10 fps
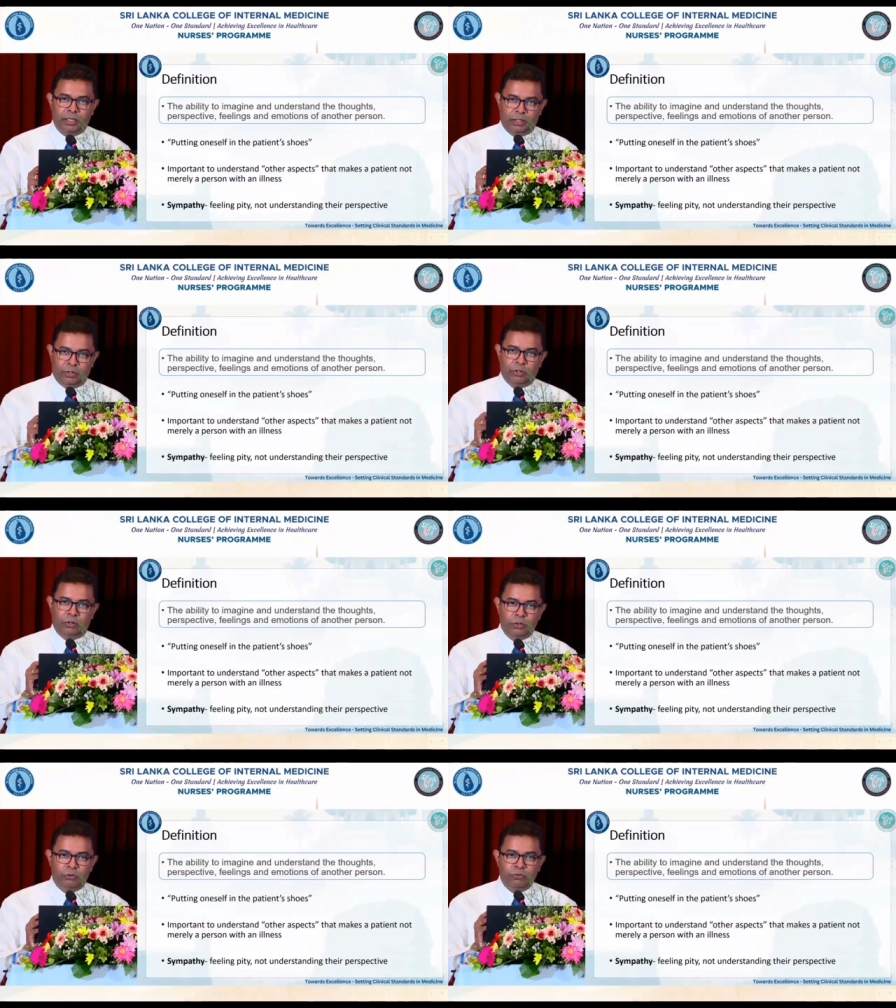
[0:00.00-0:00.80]

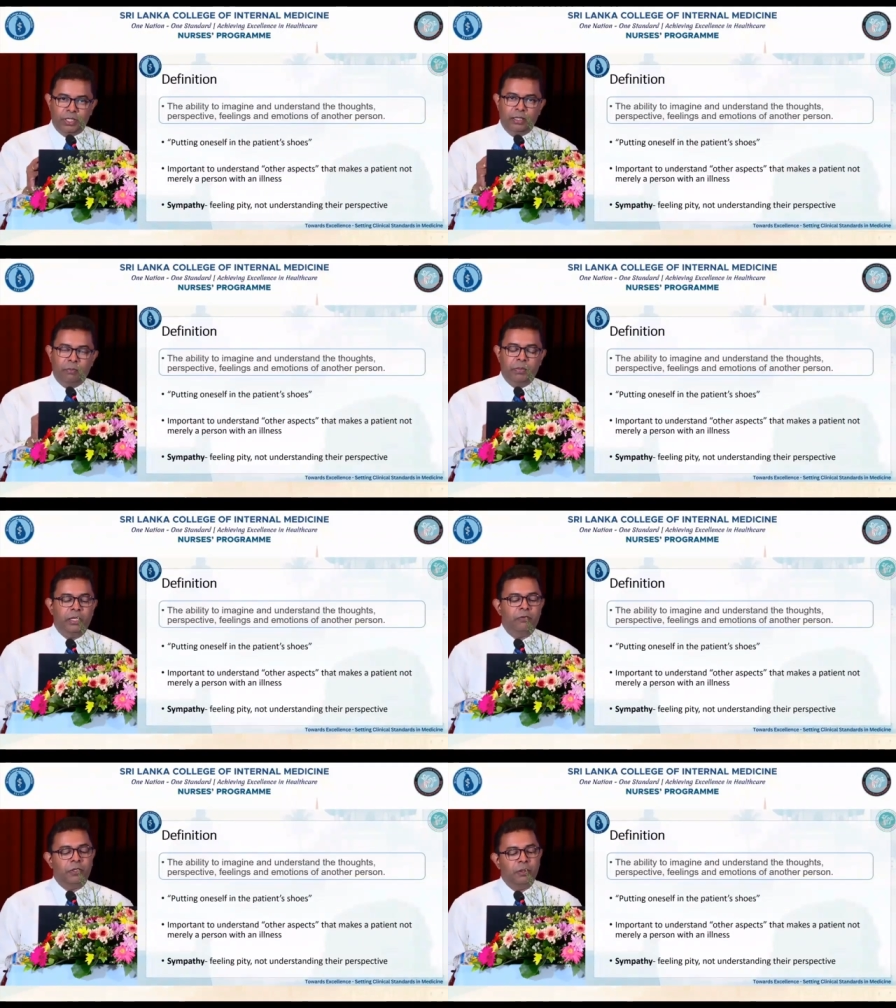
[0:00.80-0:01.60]
You feel
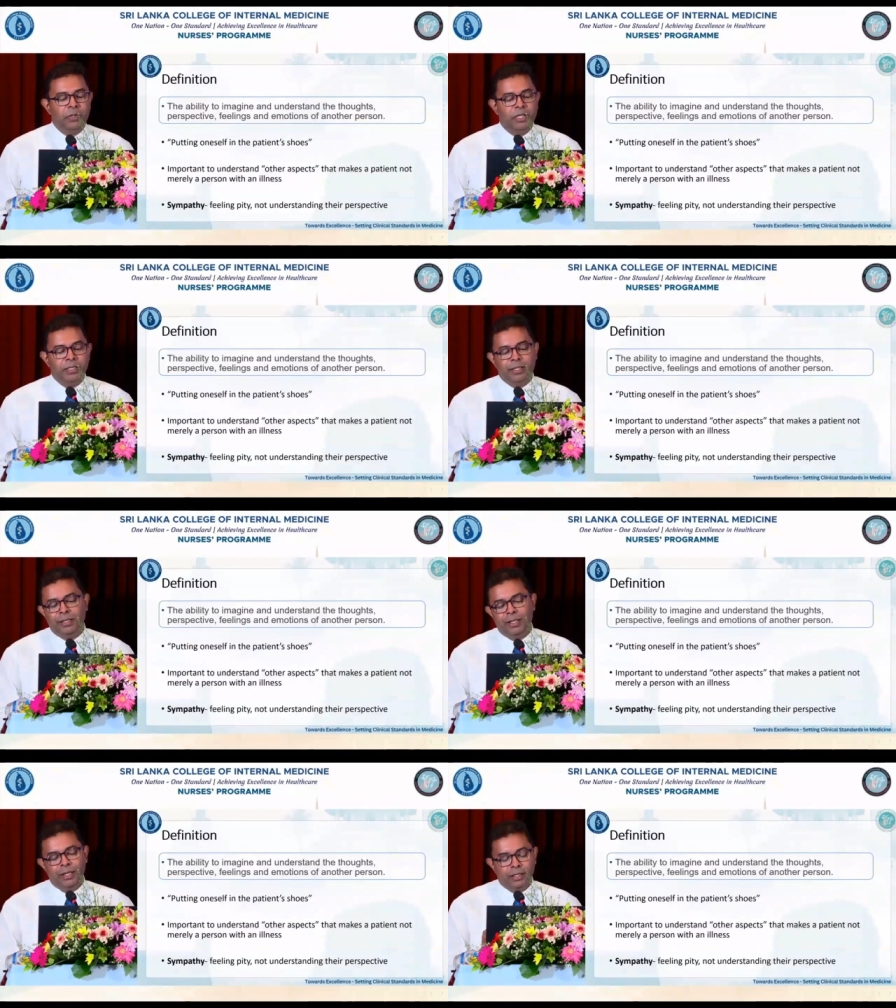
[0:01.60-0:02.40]
pity for the patient,
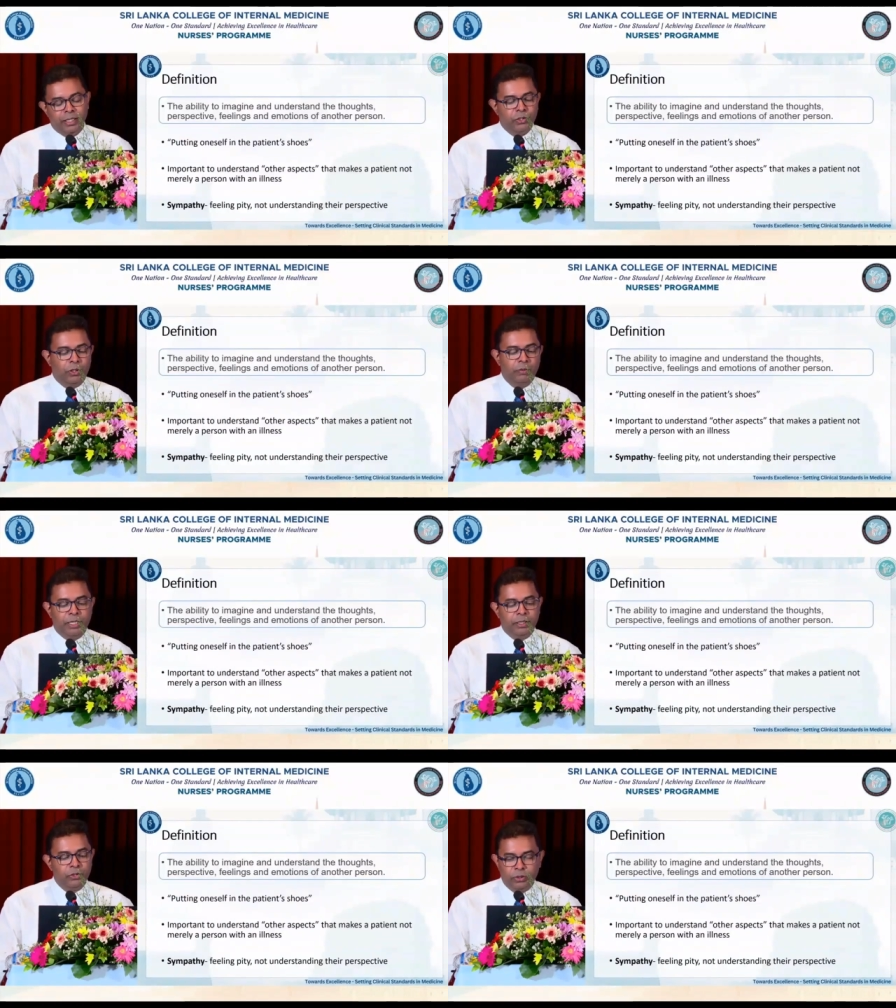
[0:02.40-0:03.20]
that's all.
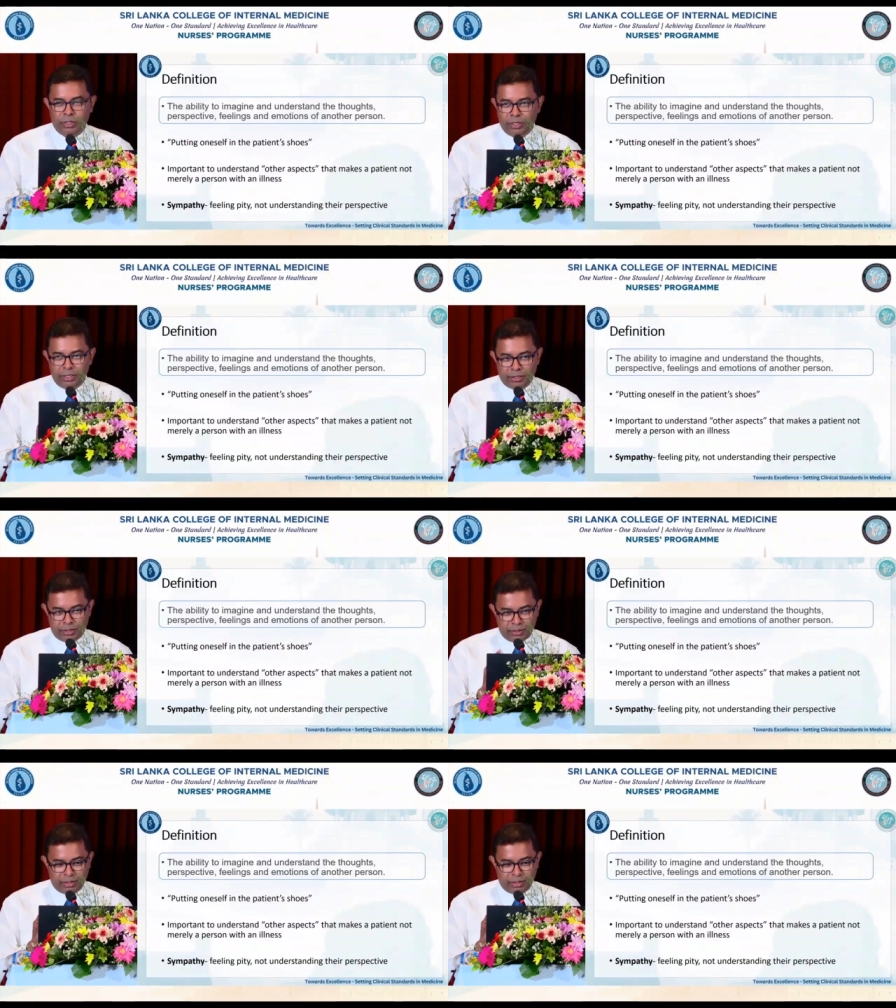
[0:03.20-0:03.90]
But so this is